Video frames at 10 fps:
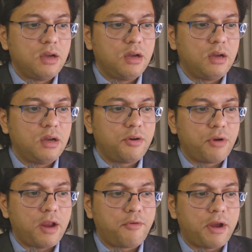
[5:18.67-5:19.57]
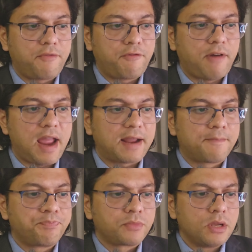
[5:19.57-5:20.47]
a red flag.
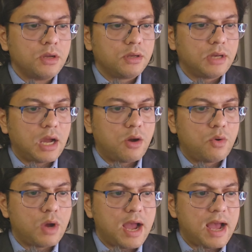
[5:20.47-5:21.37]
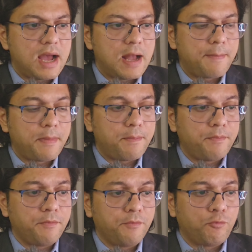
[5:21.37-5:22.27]
Now,
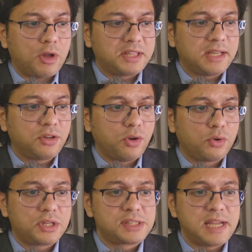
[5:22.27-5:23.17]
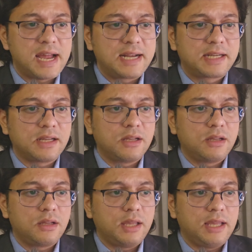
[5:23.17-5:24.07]
one thing to note is that
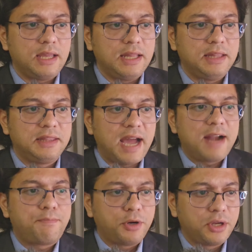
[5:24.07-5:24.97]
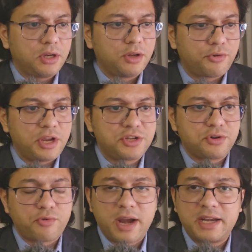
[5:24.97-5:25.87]
in that particular
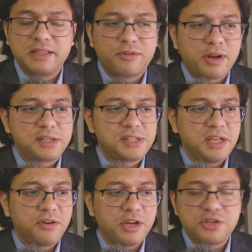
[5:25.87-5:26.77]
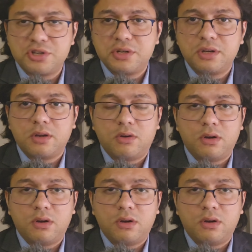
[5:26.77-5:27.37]
region, right, in the Red Sea region